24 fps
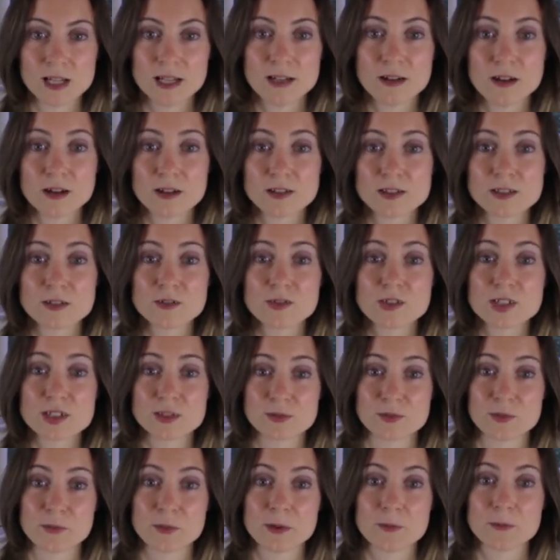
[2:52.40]
And also
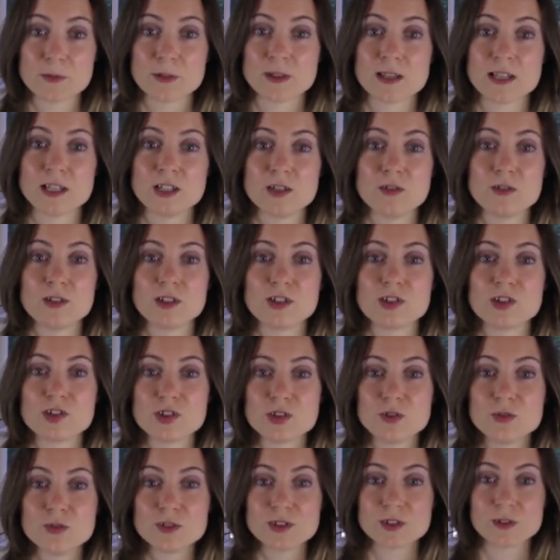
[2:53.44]
just remember that you can
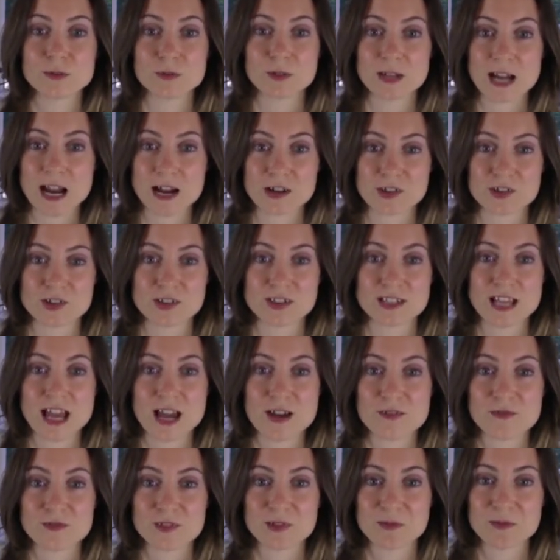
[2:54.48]
choose your reaction to
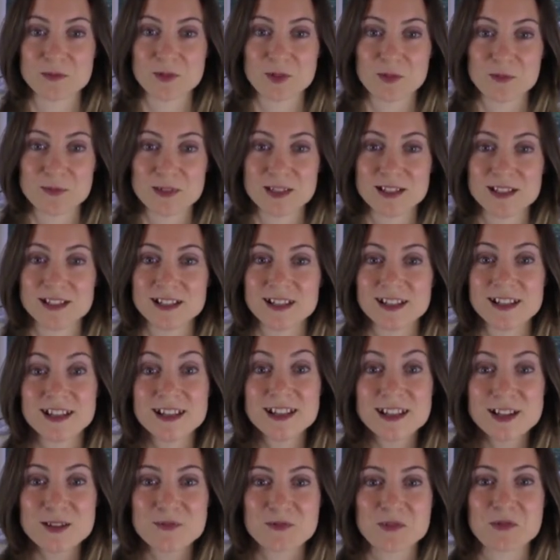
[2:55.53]
every moment
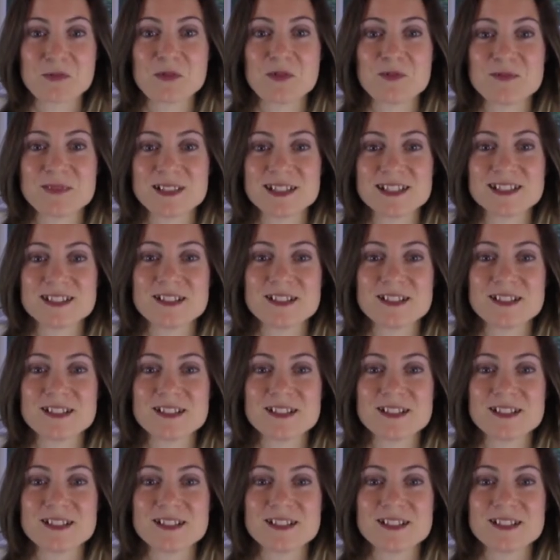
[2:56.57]
in every moment.